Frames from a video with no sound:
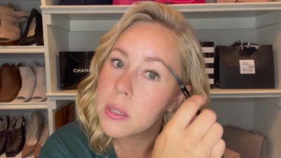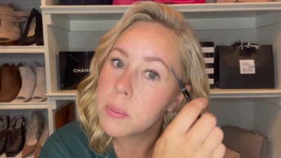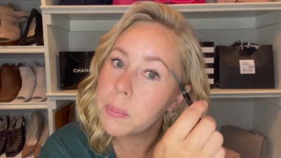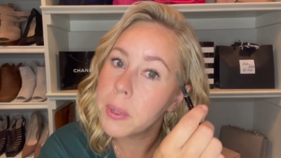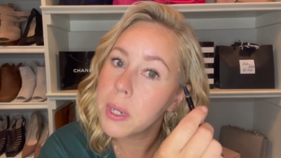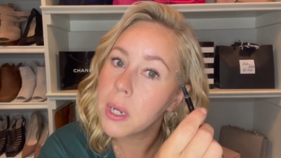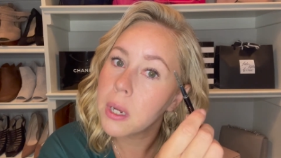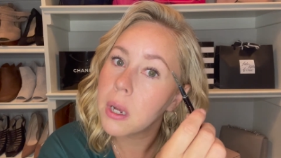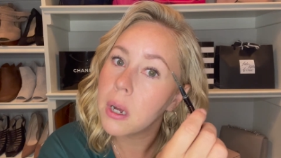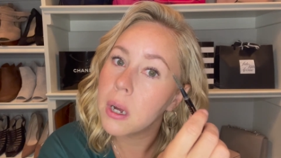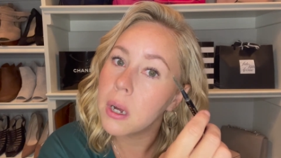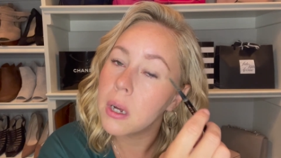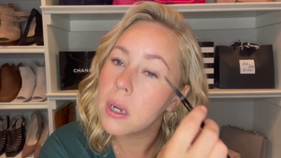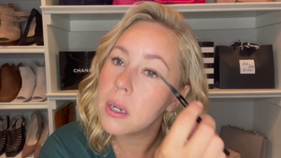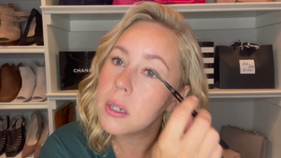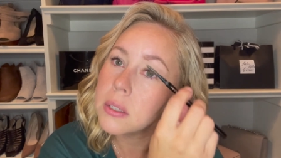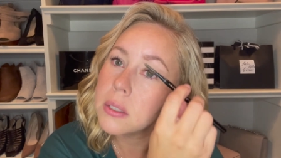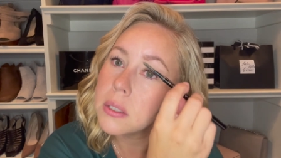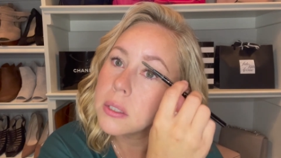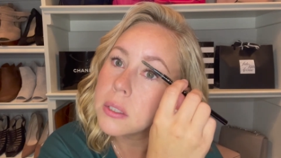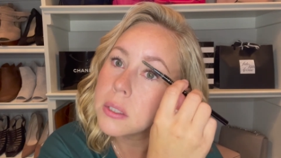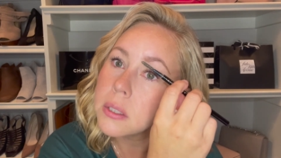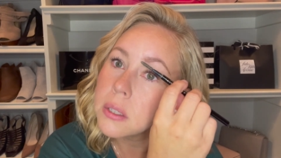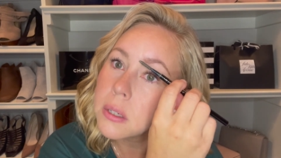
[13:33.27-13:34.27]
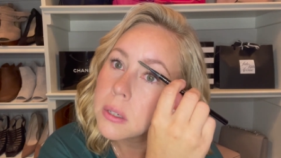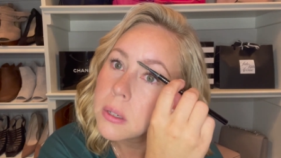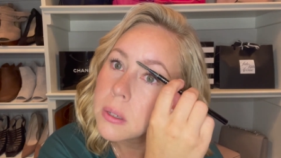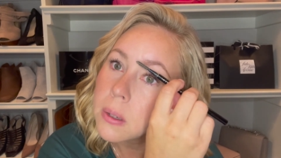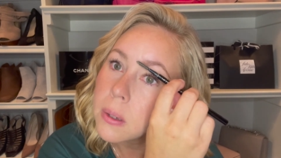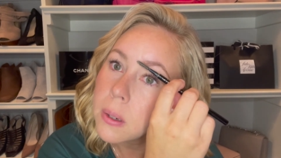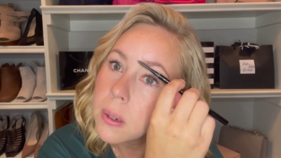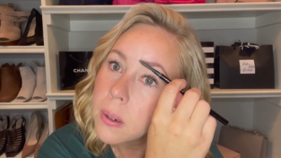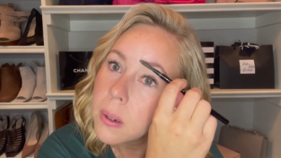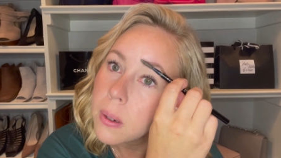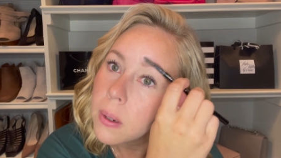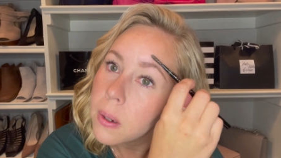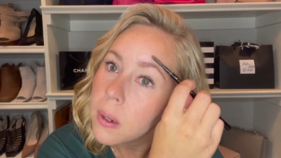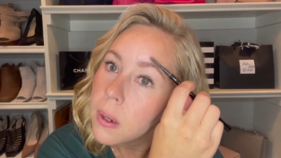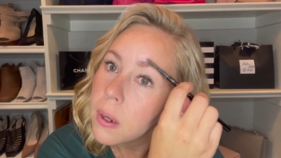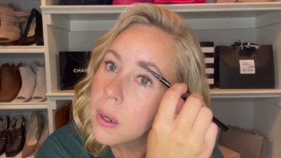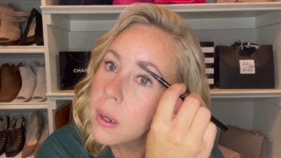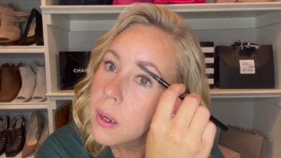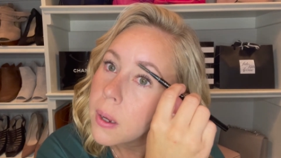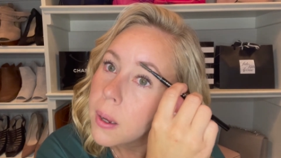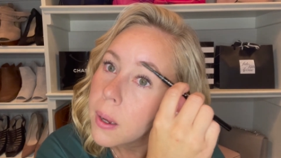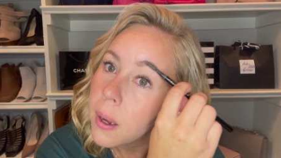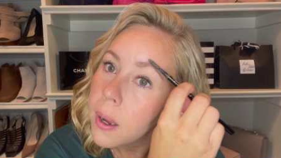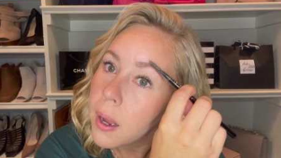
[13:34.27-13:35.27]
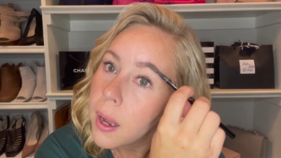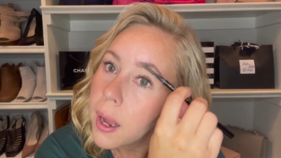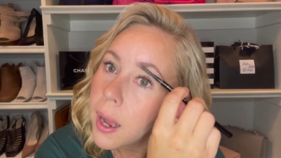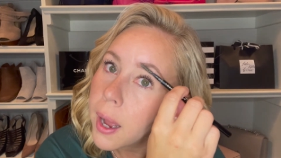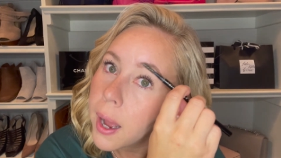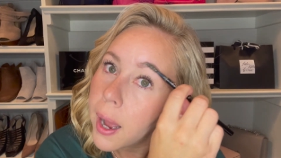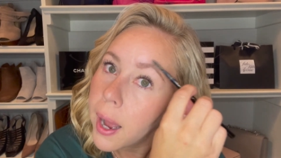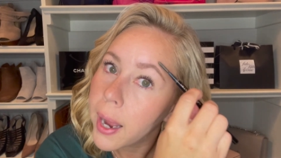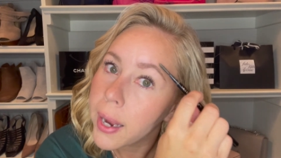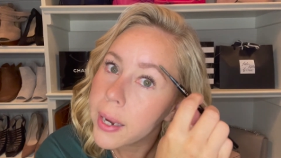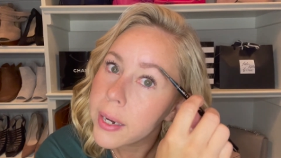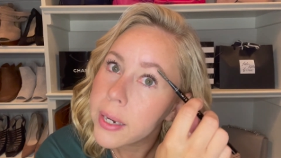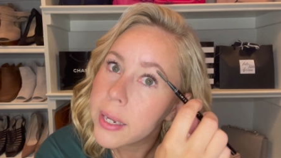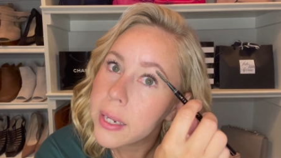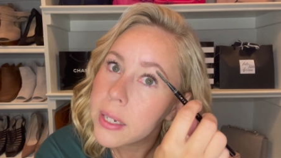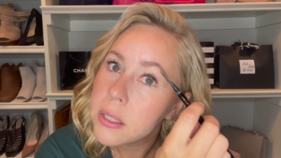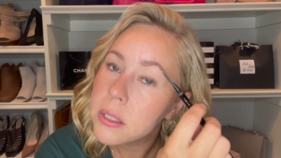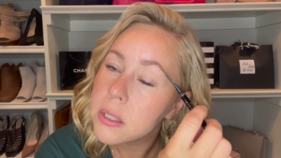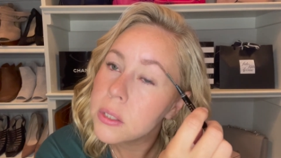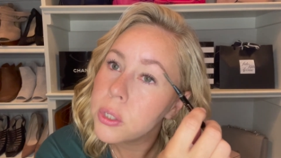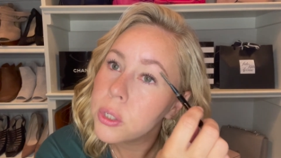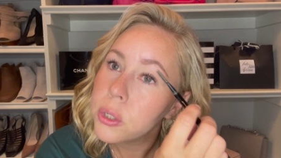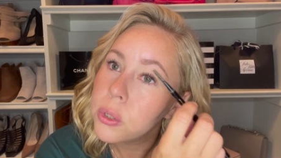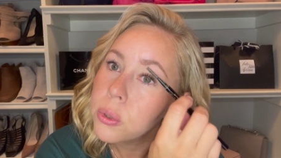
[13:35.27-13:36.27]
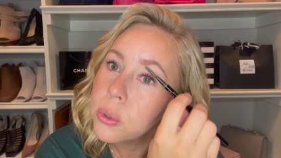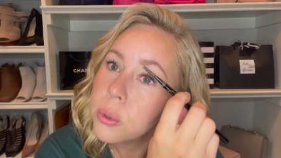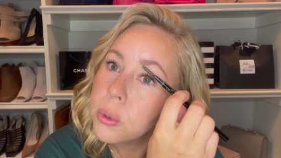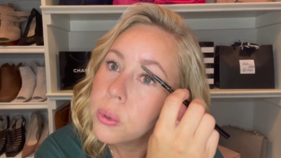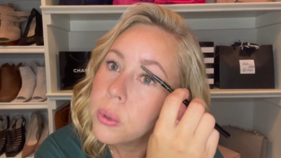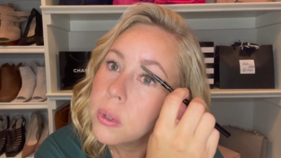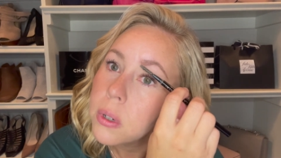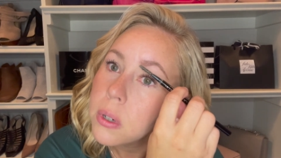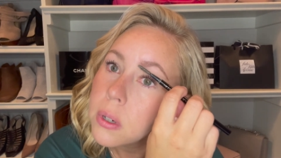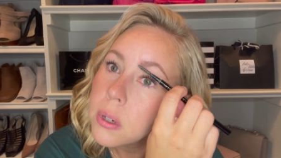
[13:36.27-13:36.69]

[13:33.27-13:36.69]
because I need to